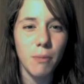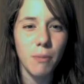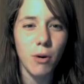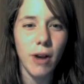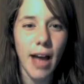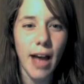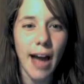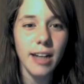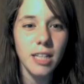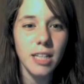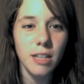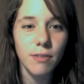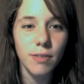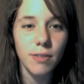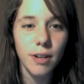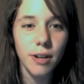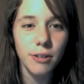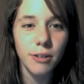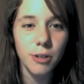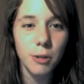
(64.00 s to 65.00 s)
more active in
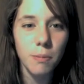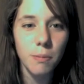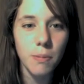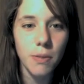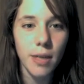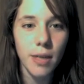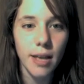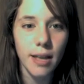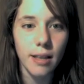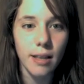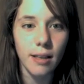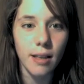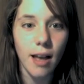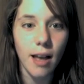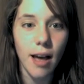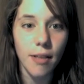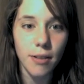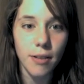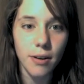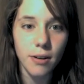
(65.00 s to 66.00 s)
our group than
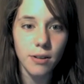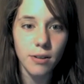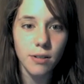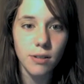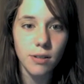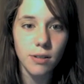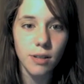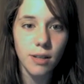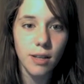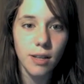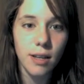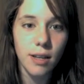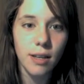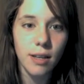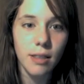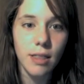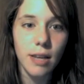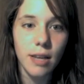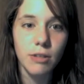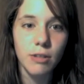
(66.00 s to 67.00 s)
others.
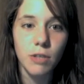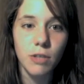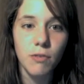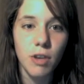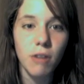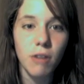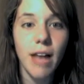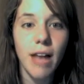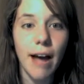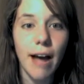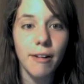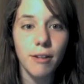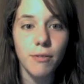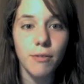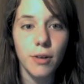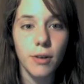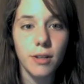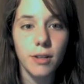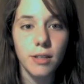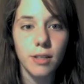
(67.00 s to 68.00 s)
There was a few louder
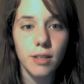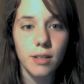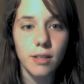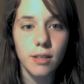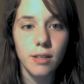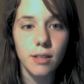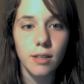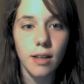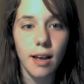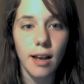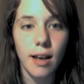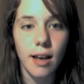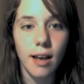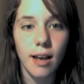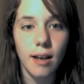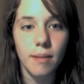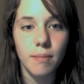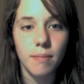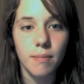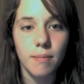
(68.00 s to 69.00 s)
voices,
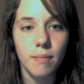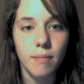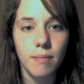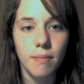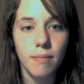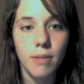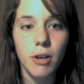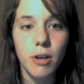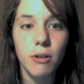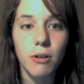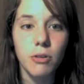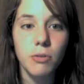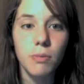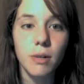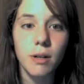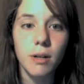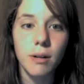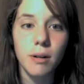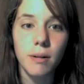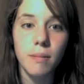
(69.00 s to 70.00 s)
and those
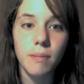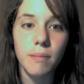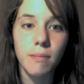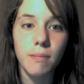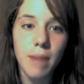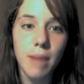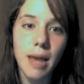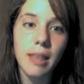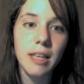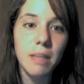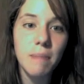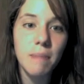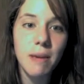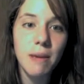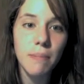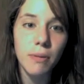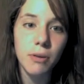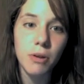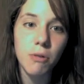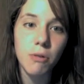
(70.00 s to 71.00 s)
were mainly the
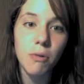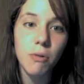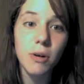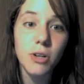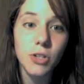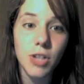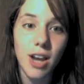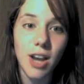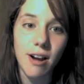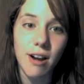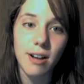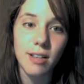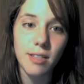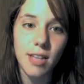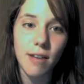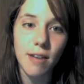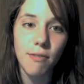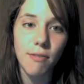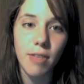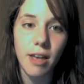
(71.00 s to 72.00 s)
people who were sharing
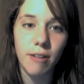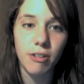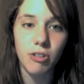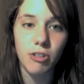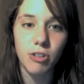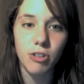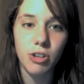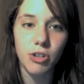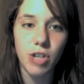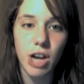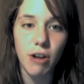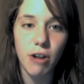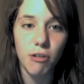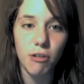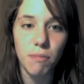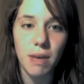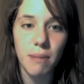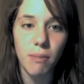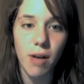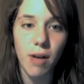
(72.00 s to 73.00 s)
stuff they don't usually share
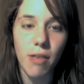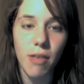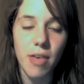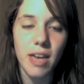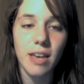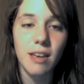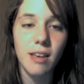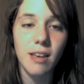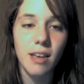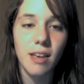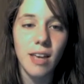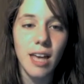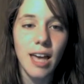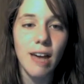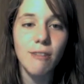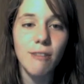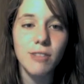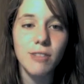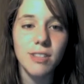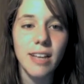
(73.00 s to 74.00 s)
with people. I think
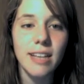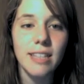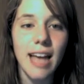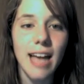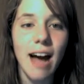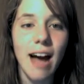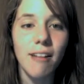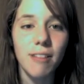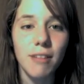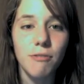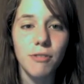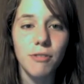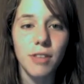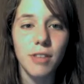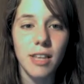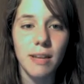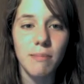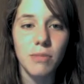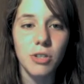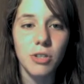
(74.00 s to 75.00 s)
it was a nice outlet for
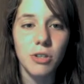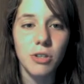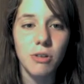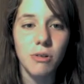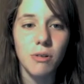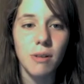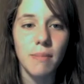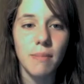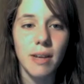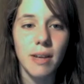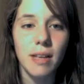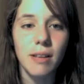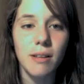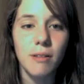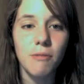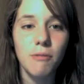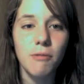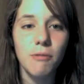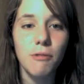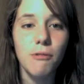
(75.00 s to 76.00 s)
them to,
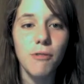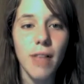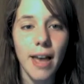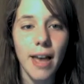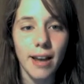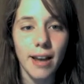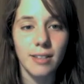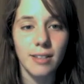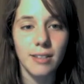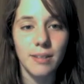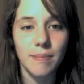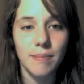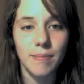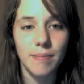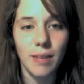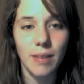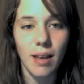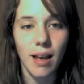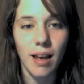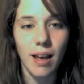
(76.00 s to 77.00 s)
reflect
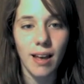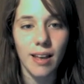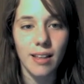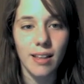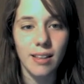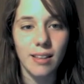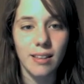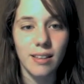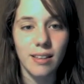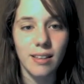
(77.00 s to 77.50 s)
on